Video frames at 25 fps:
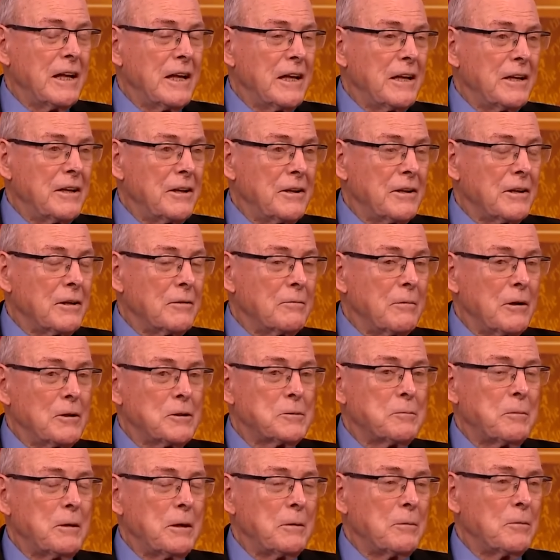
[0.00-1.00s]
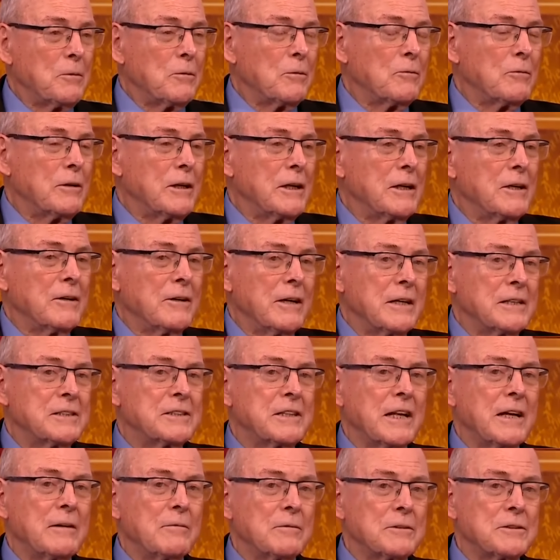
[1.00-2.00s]
you know, most people will realise
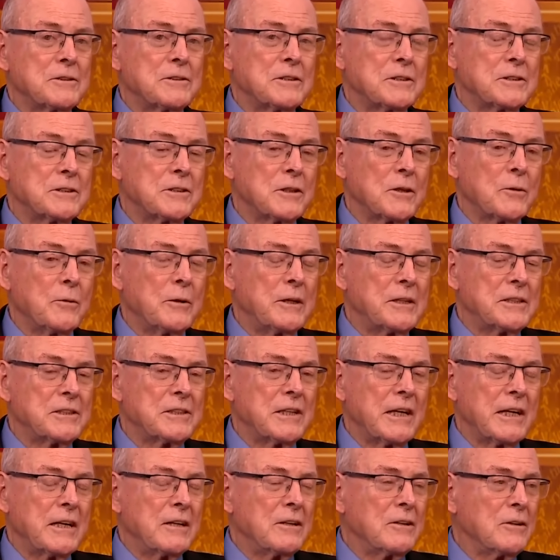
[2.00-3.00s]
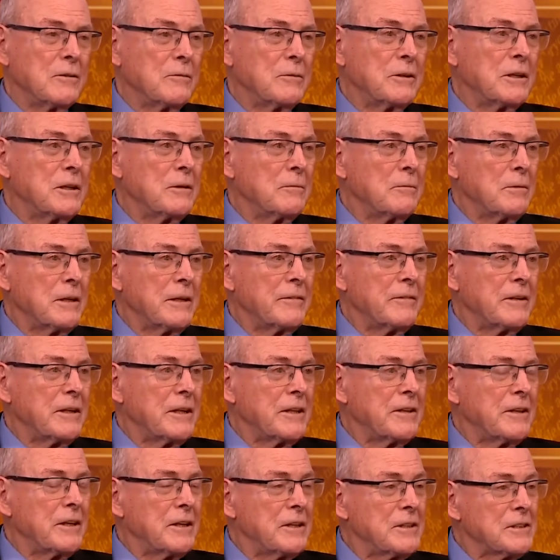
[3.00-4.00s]
that was just the Queen saying, look, we don't believe
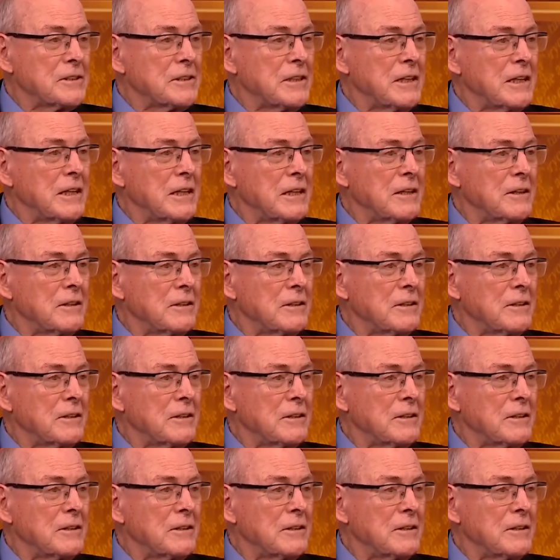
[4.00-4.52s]
anything you say, you